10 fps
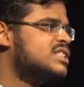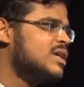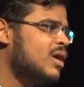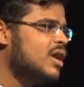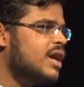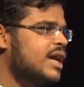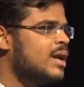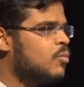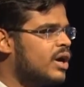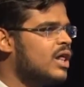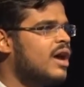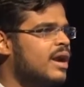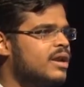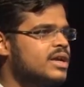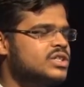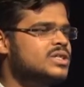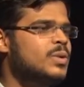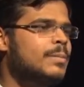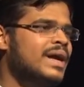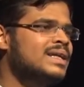Similarly, in Model United Nations,
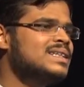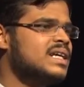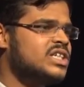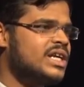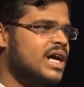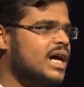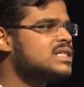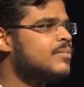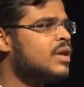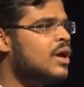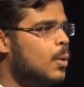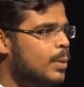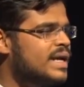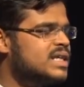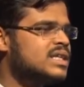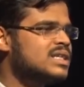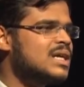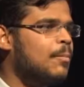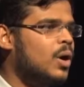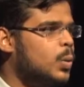we bring these agendas, we discuss
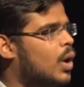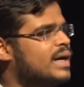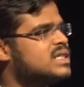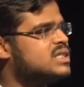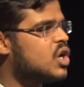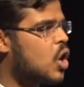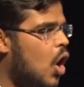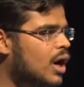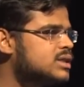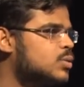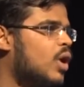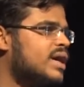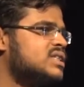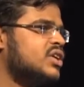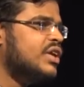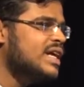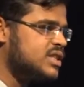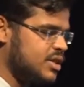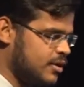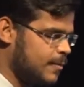upon what is the cause, what is the
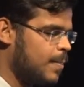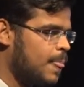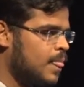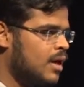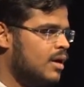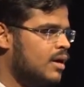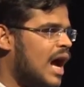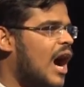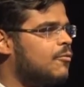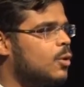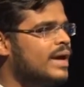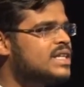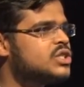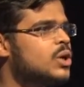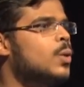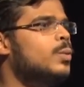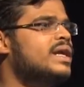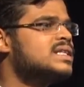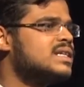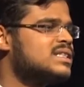reason, after which we
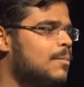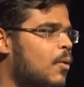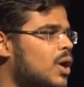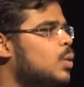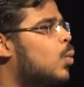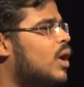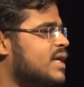discuss upon what